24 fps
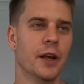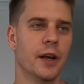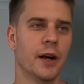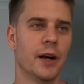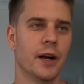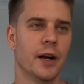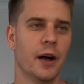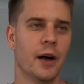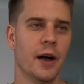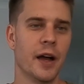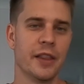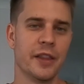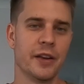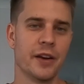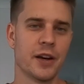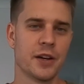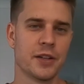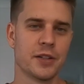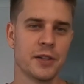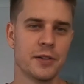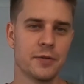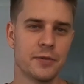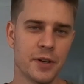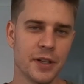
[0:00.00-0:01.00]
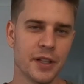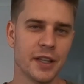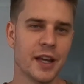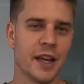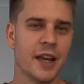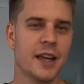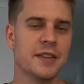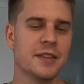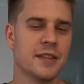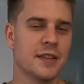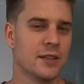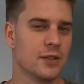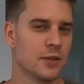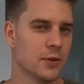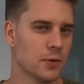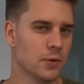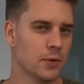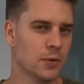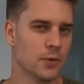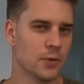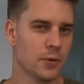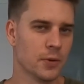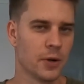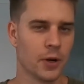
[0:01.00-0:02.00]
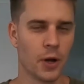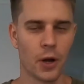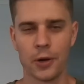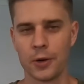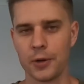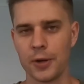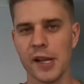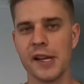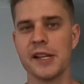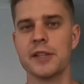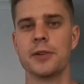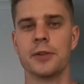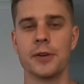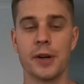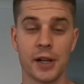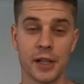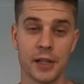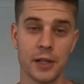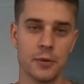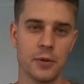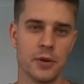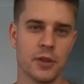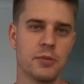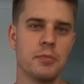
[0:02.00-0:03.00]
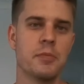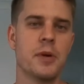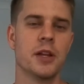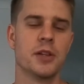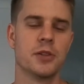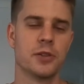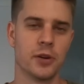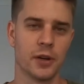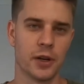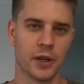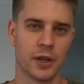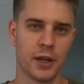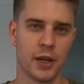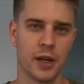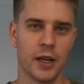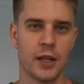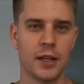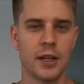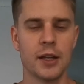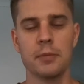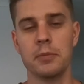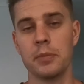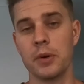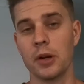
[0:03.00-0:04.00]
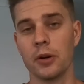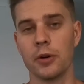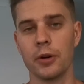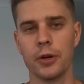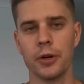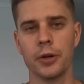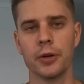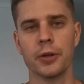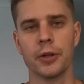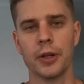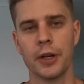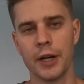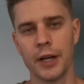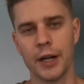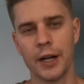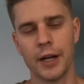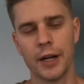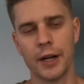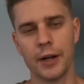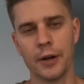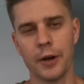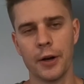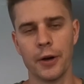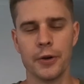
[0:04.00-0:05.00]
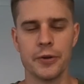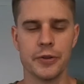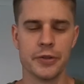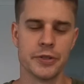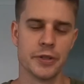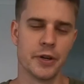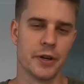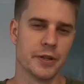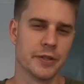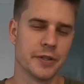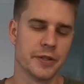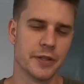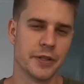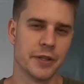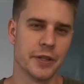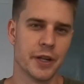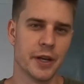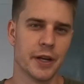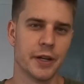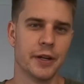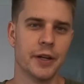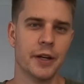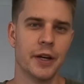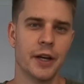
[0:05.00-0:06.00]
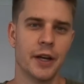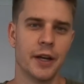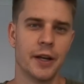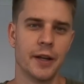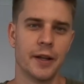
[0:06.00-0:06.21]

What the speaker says: And they're actually really easy to correlate directly with metric and imperial hose sizes and that.